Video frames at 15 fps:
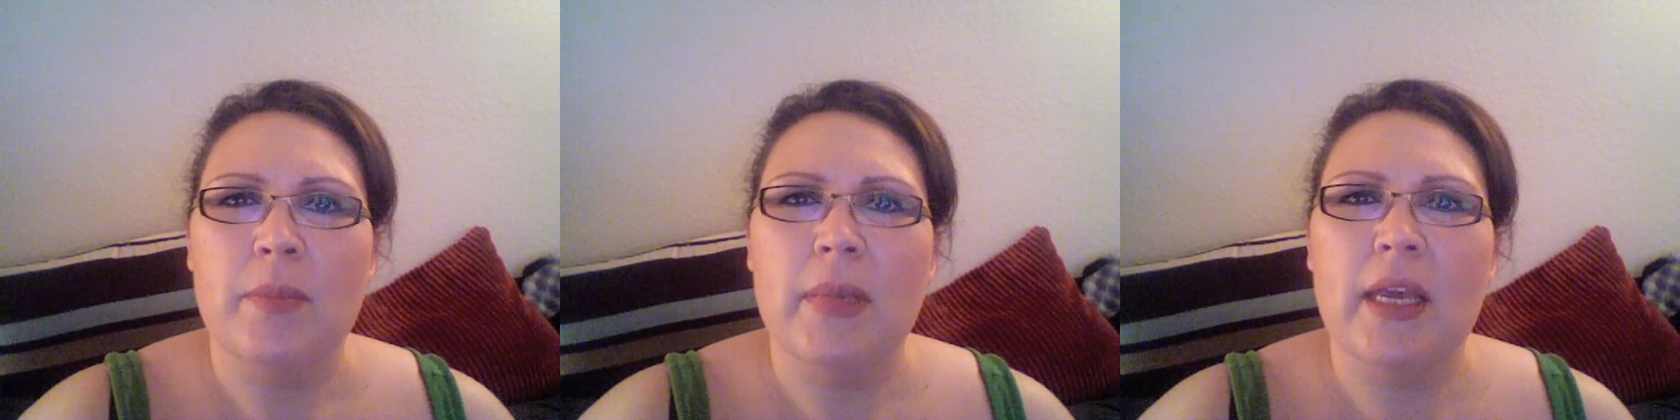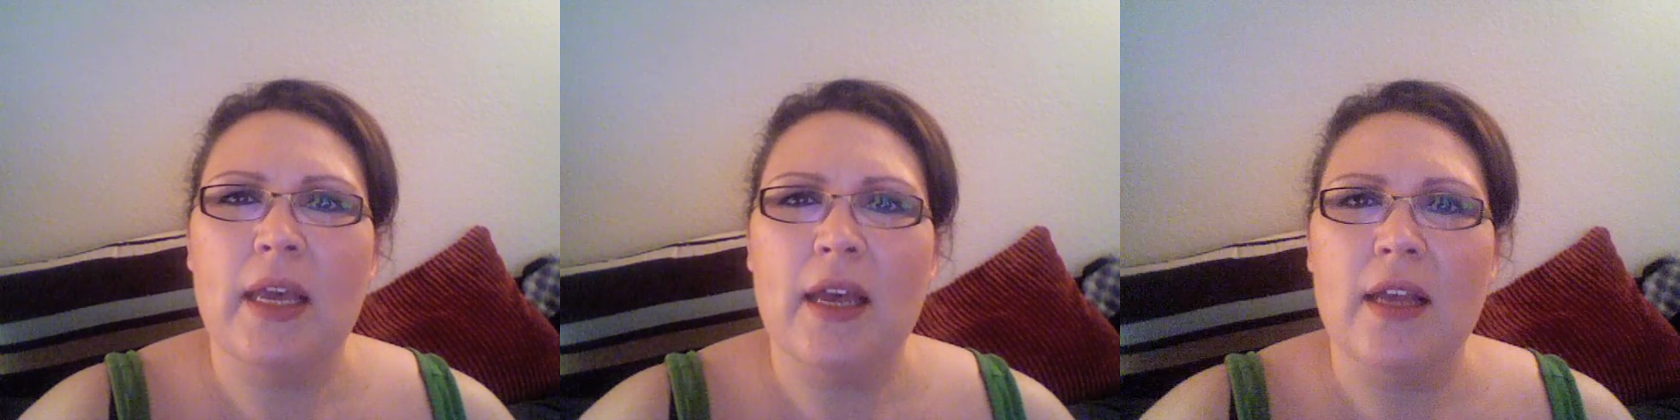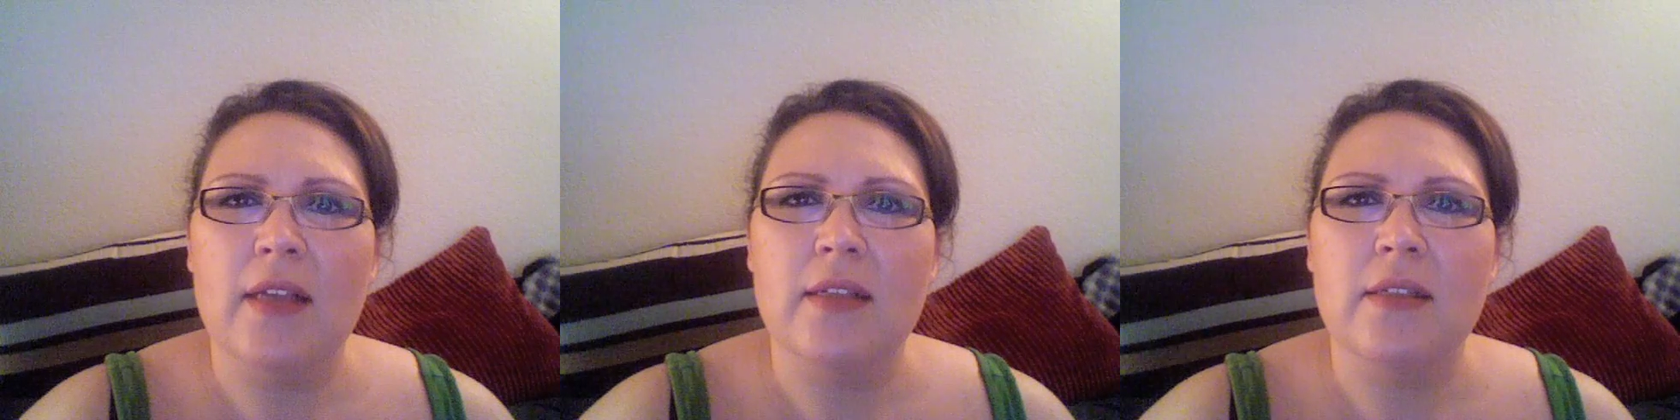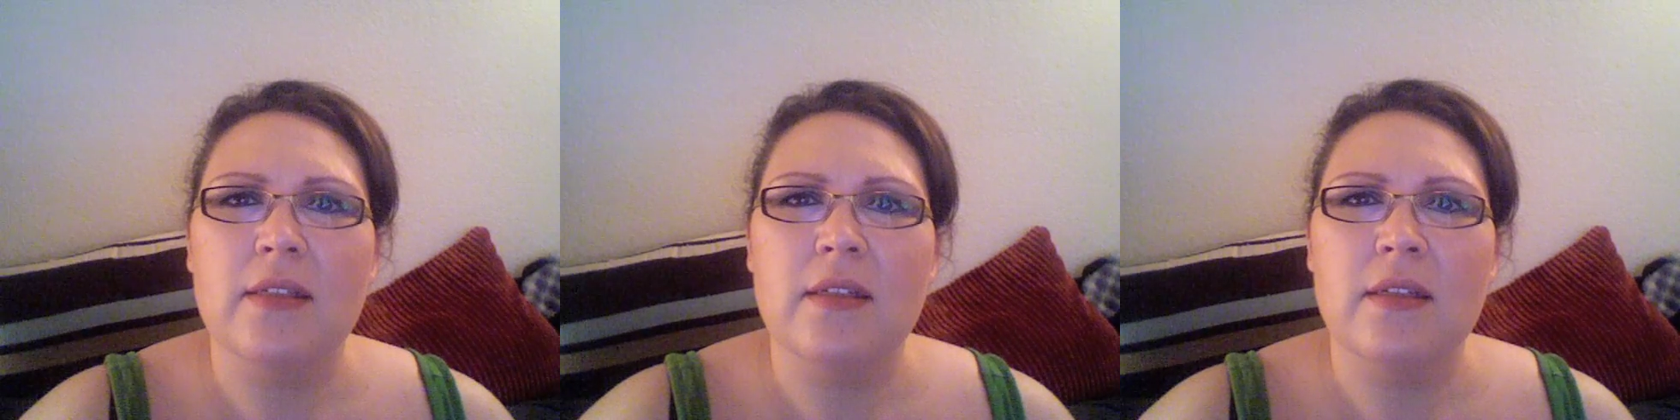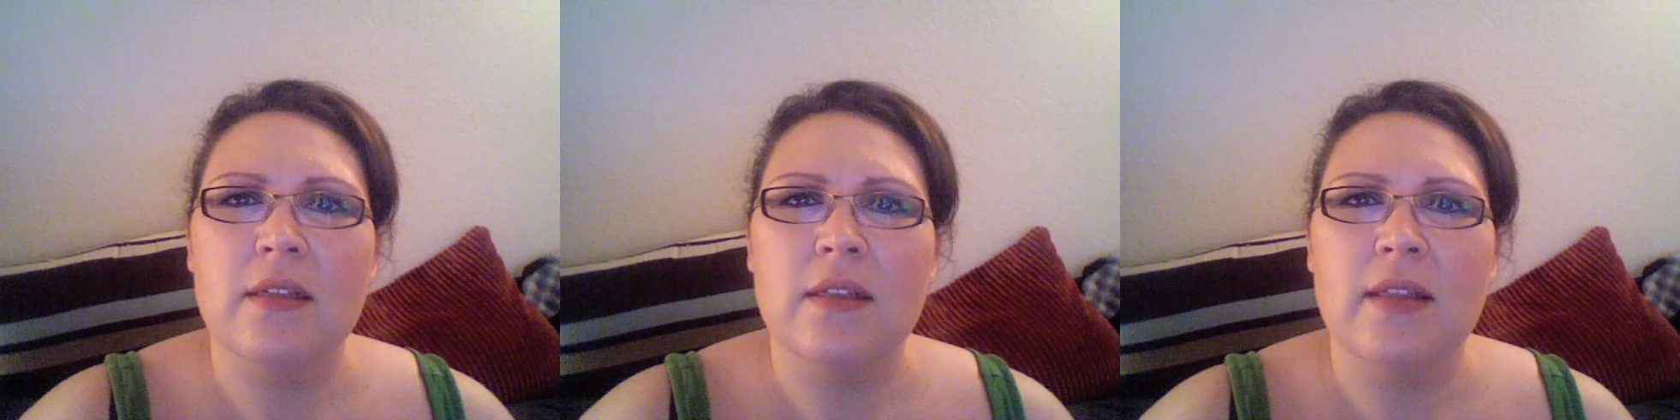
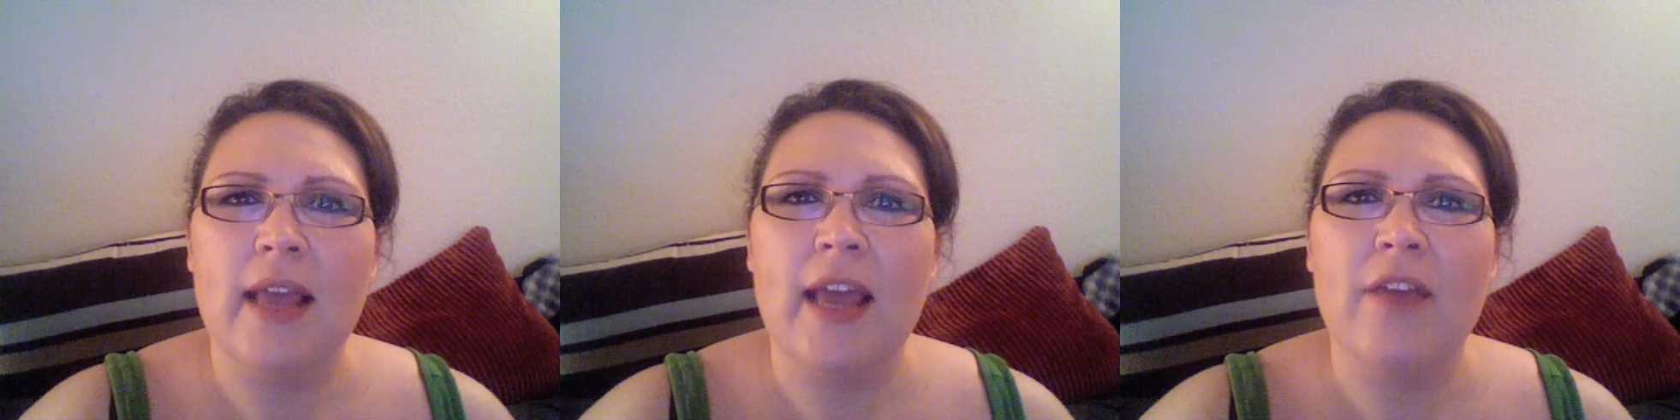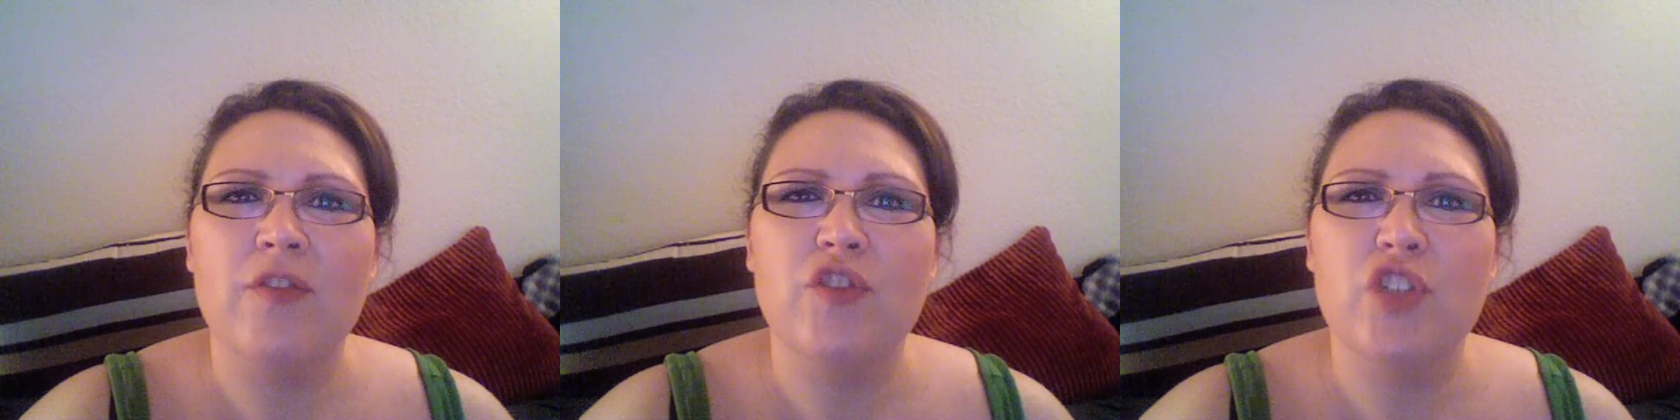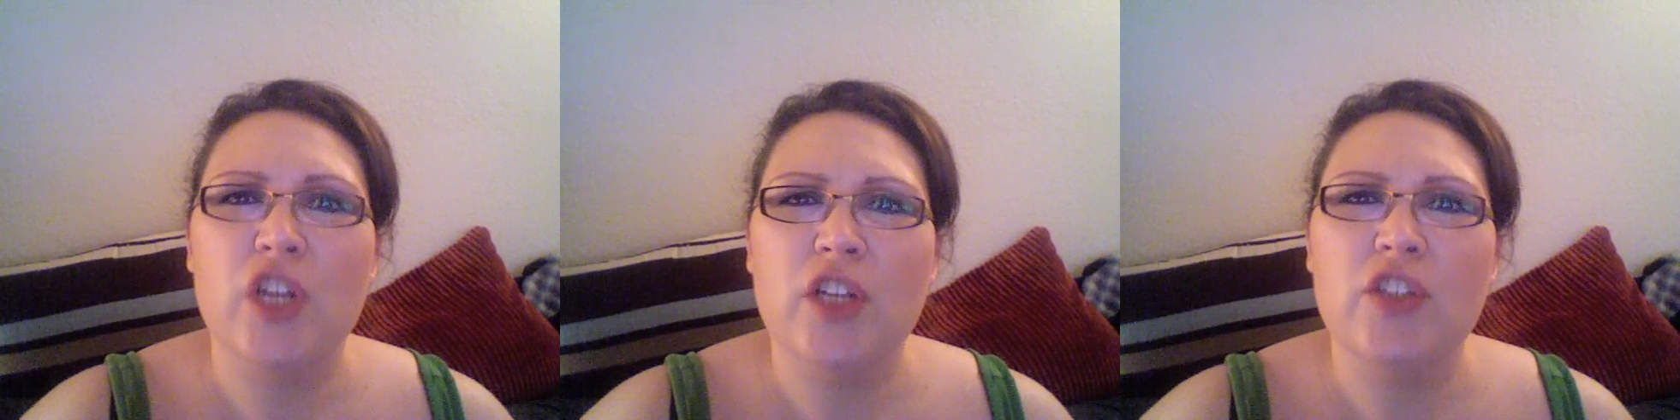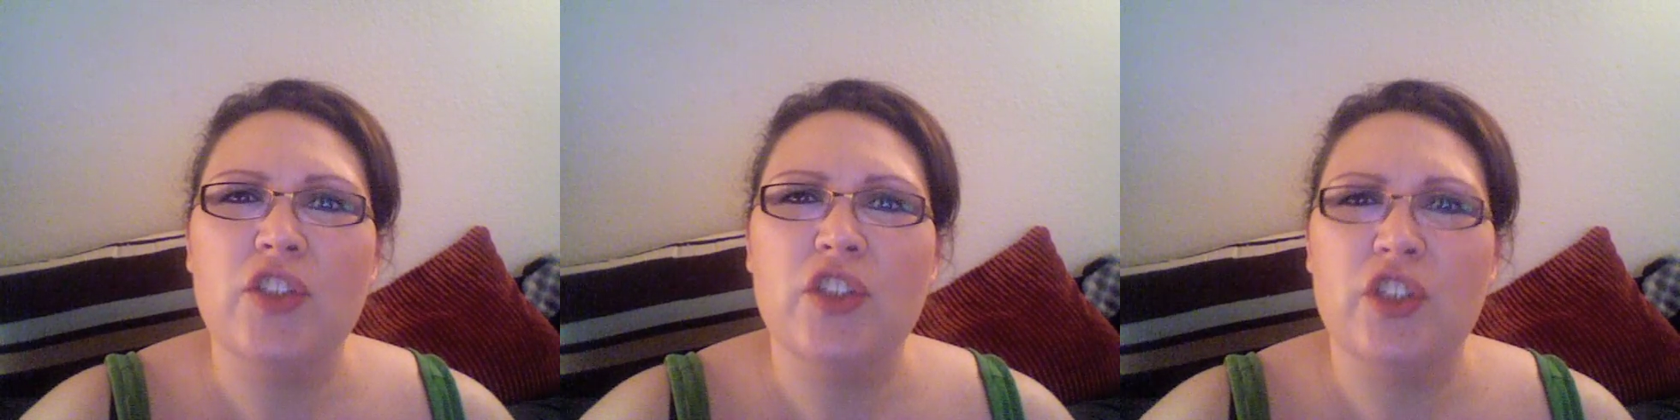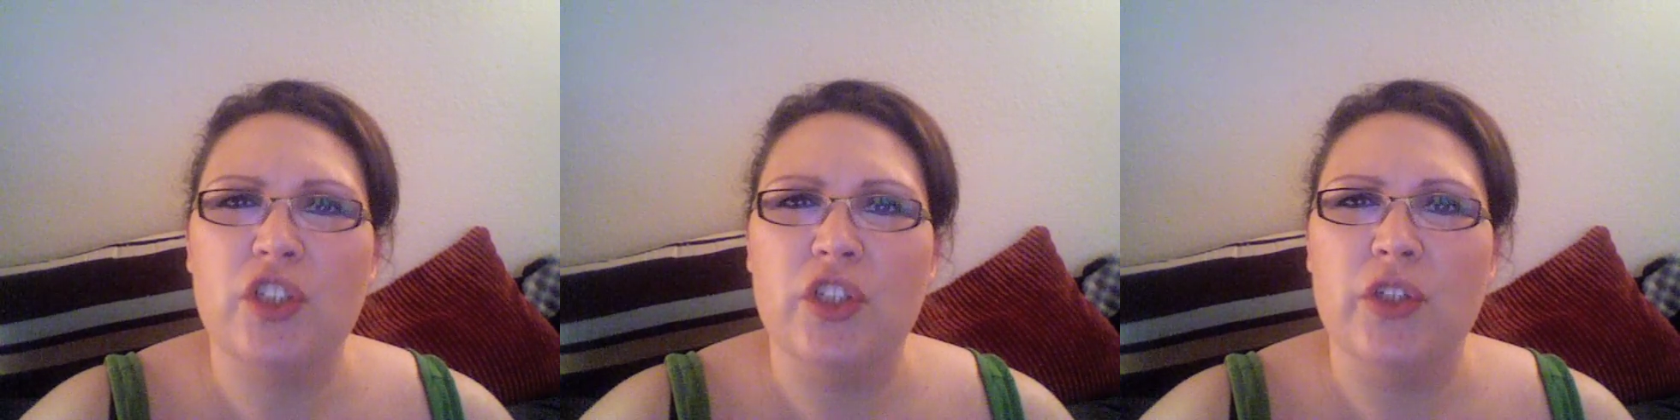because they have
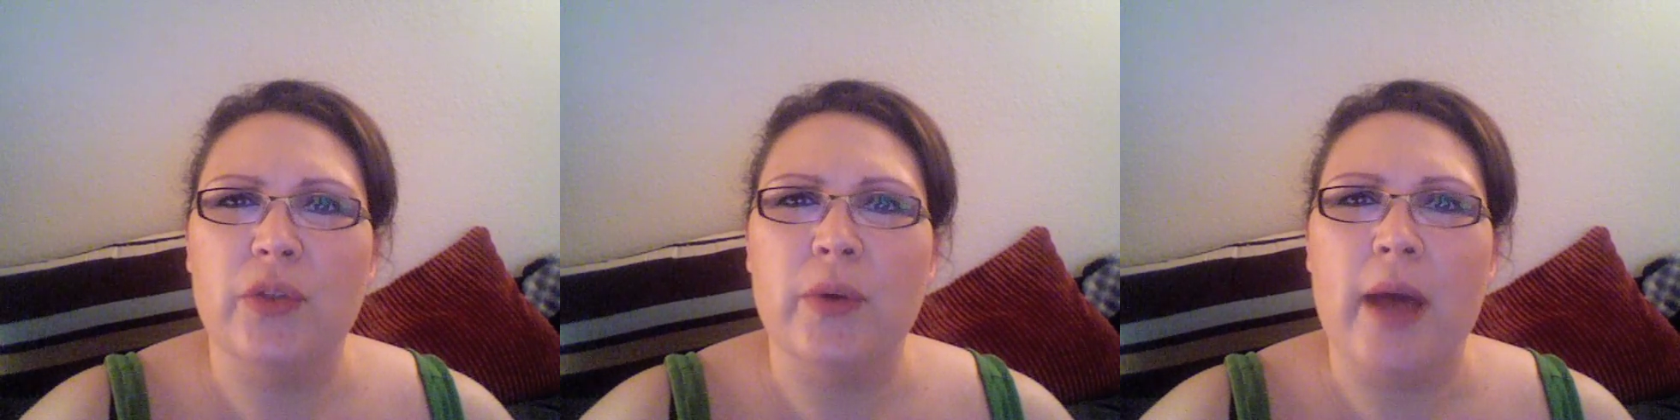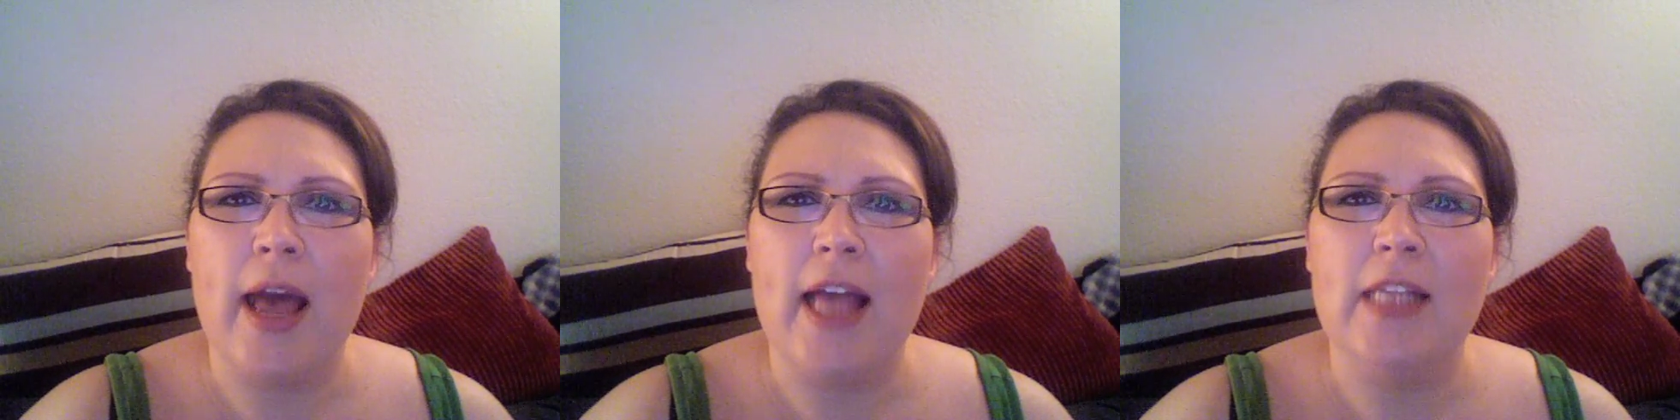judged you